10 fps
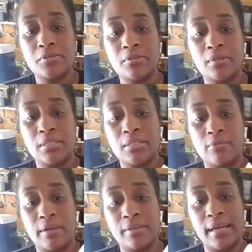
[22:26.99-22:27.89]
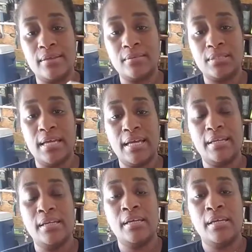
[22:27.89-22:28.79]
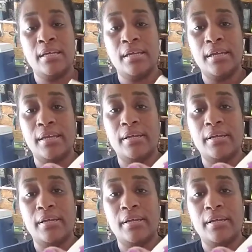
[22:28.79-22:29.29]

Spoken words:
I just think of it as an arm workout.